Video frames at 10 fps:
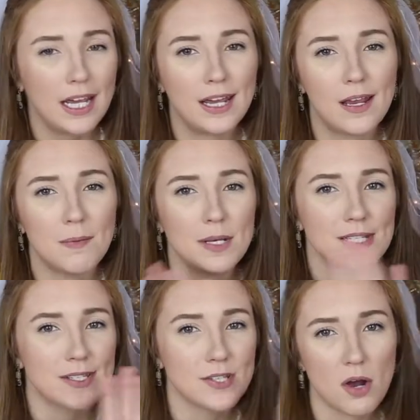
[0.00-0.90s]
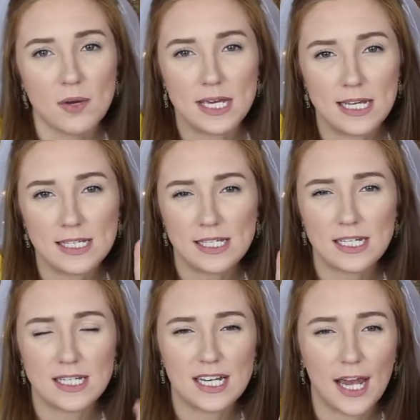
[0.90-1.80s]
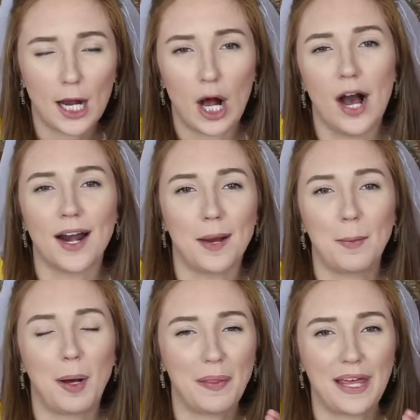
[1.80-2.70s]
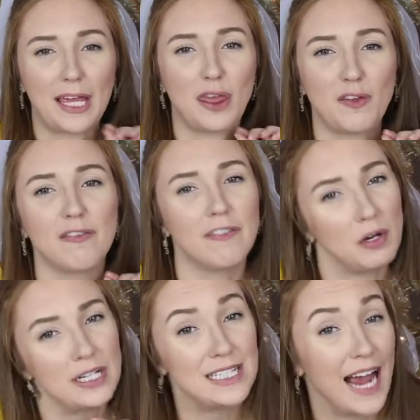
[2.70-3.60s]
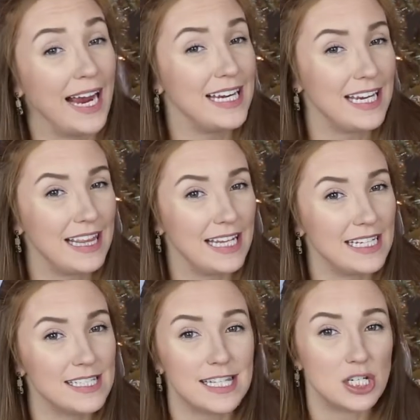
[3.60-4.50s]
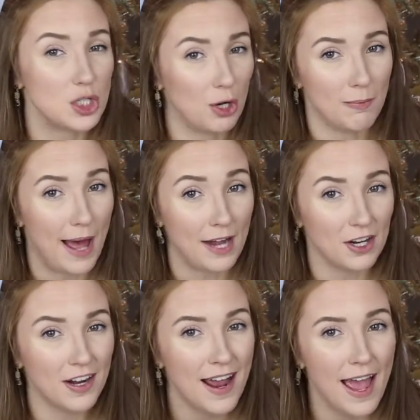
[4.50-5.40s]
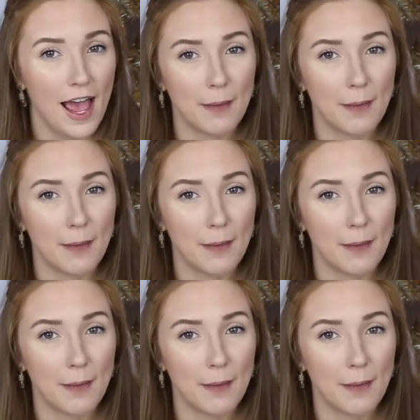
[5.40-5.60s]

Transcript: it can be so easy to get caught up on like the very tiny things that don't matter.